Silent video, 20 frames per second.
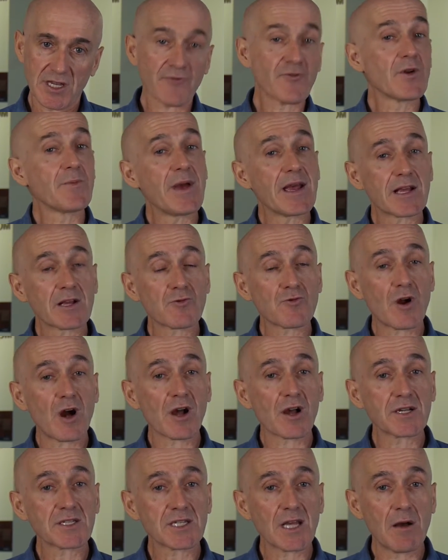If we make a
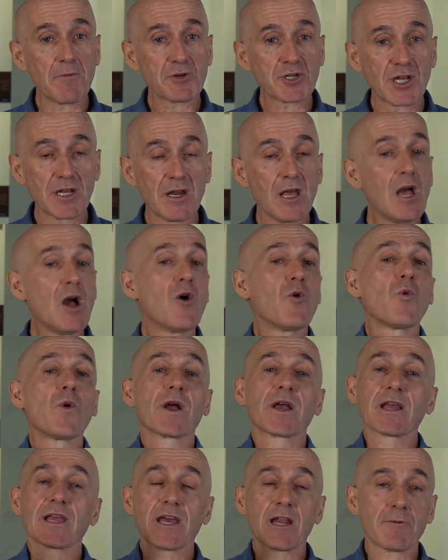wrong assumption,
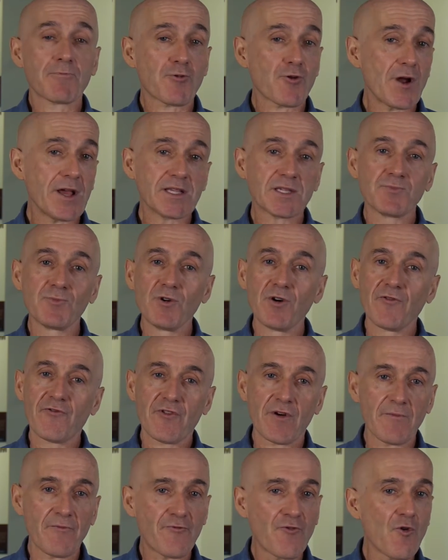we're going to get a price move
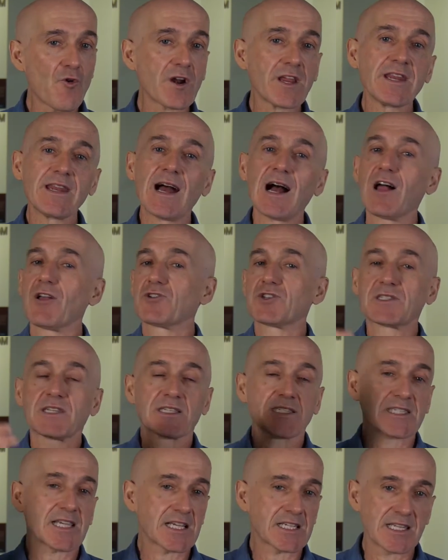from $40 to
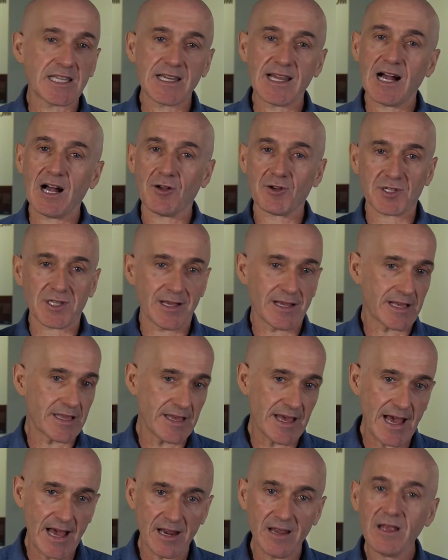$60 like
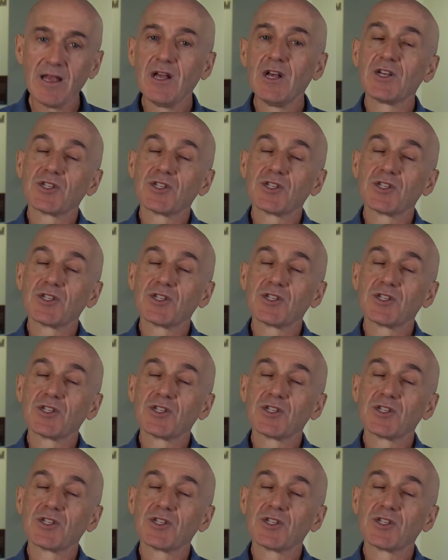that.